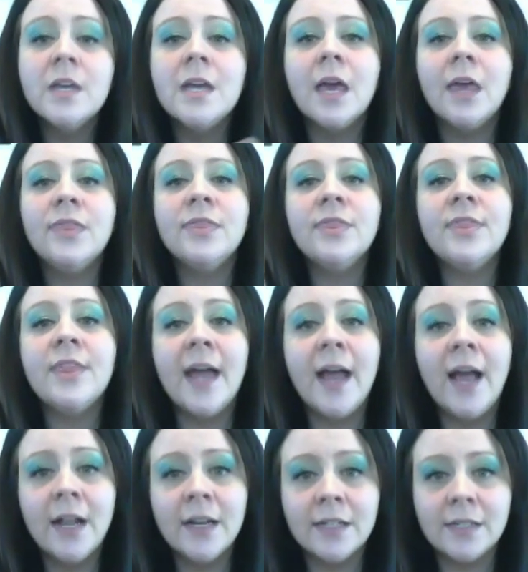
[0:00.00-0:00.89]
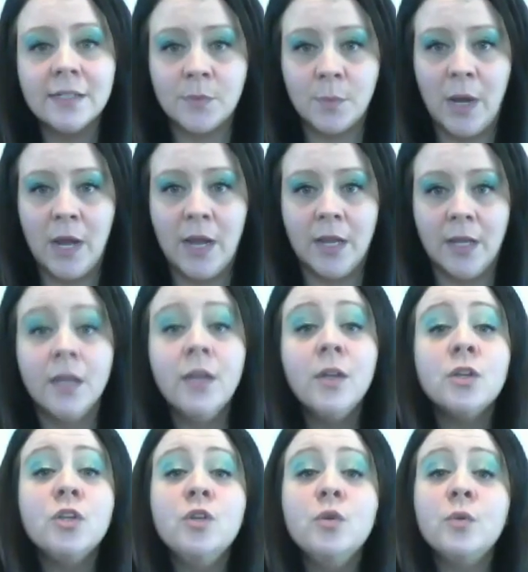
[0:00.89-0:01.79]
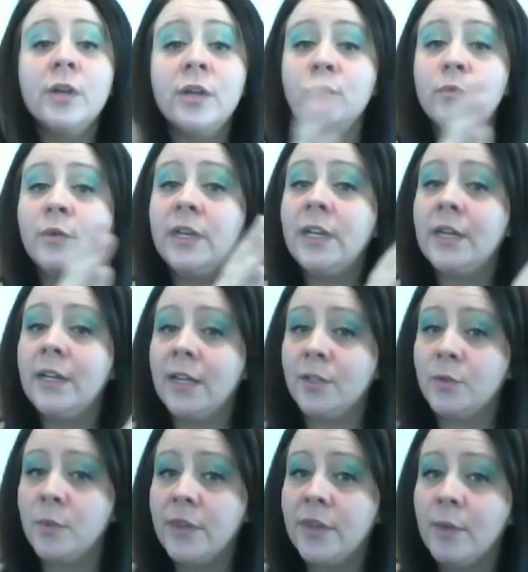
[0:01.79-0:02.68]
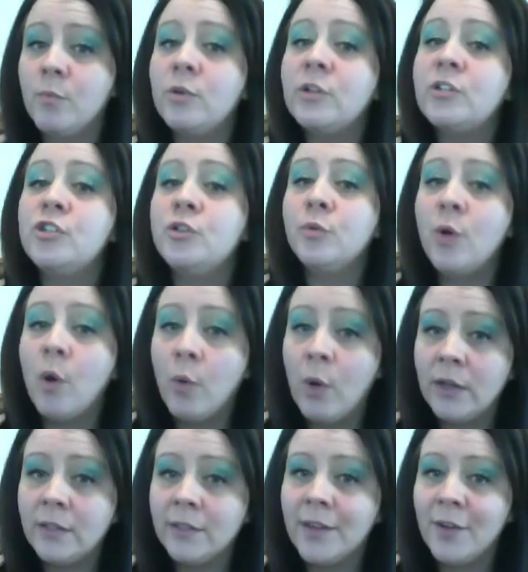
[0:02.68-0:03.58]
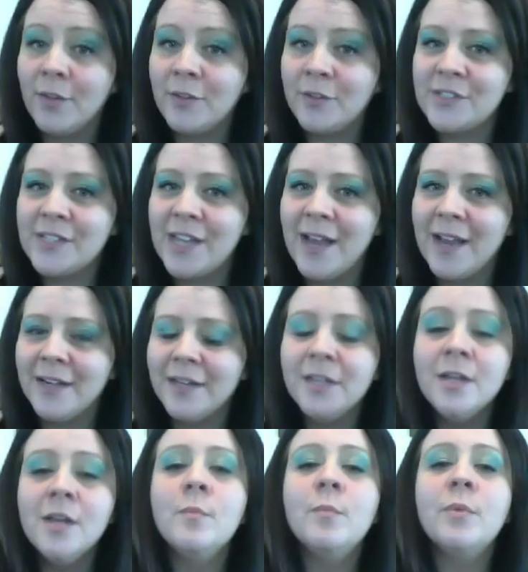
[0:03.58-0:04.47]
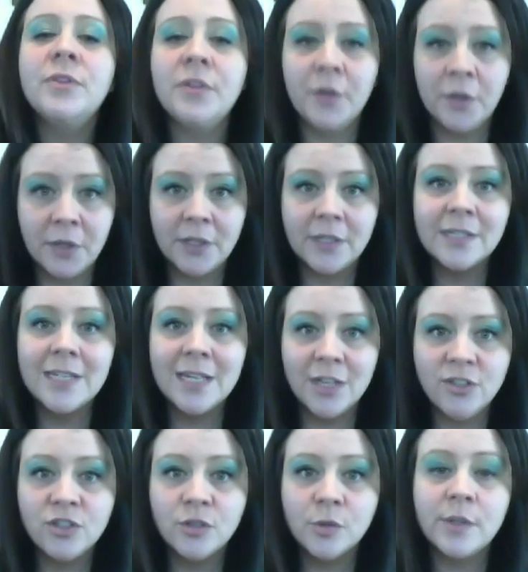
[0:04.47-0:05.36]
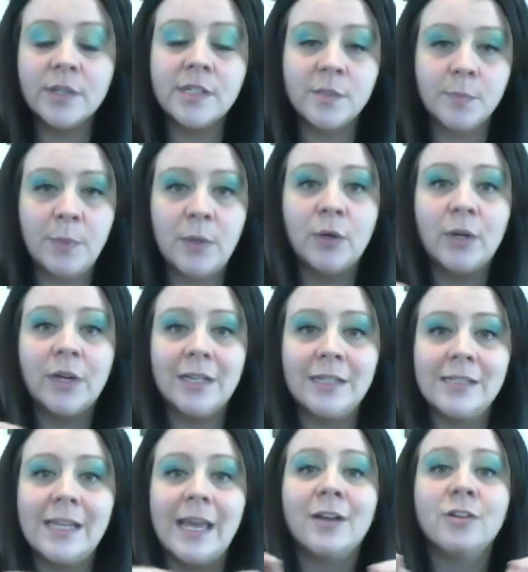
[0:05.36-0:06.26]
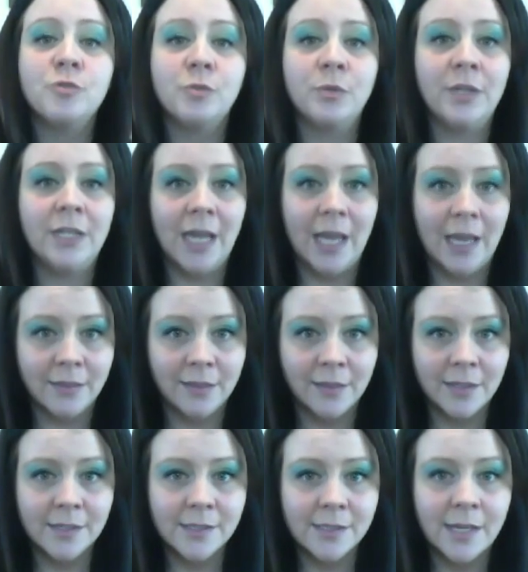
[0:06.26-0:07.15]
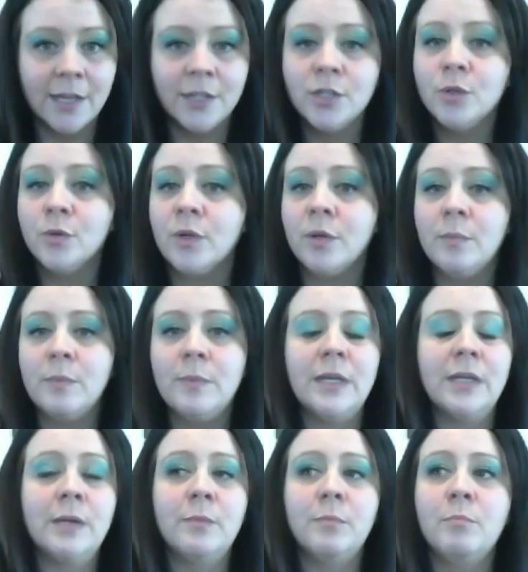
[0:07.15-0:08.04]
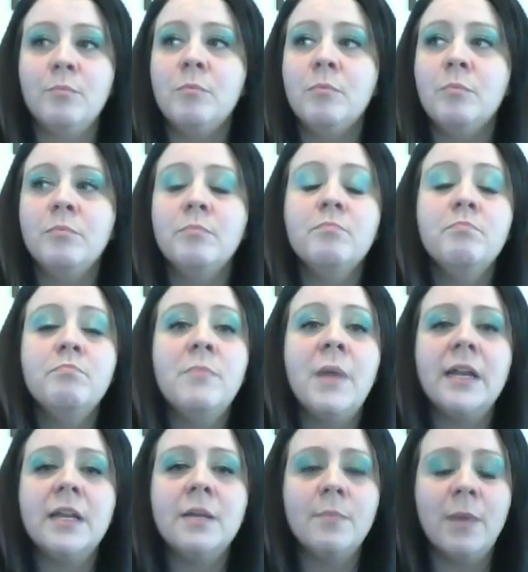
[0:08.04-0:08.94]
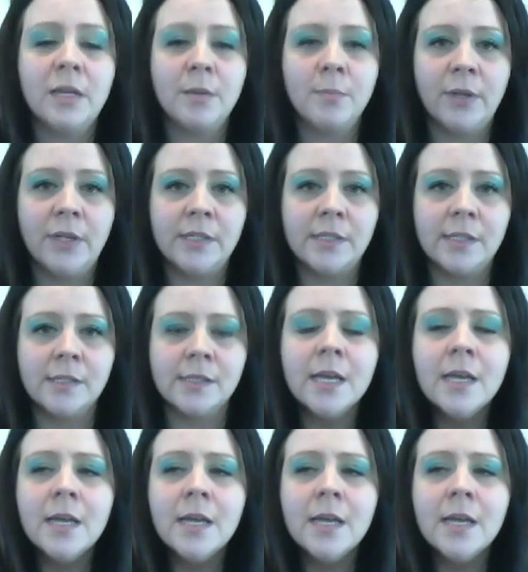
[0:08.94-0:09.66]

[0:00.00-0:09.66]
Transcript: And that is why you can reconnect with them once you go on the other side, but they're going to teach you that spirit is actually endless, and you can be in many, many places.